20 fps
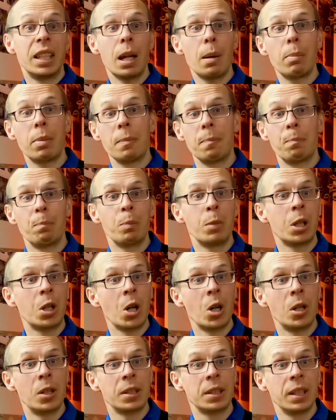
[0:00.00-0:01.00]
Yep,
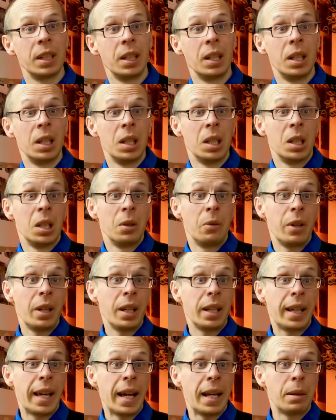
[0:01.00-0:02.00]
because
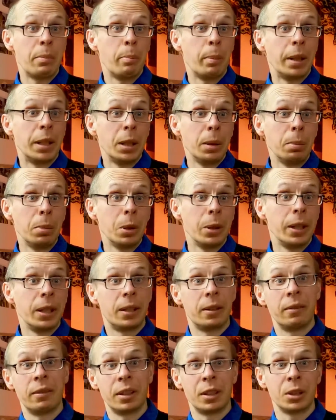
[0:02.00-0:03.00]
they can
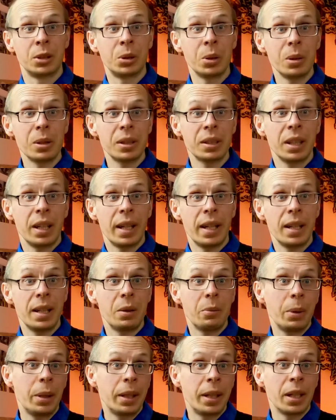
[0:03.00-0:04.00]
manipulate the results
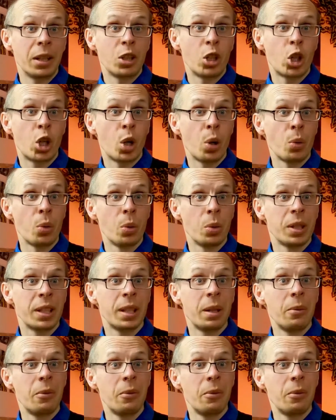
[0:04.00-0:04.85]
and they can show you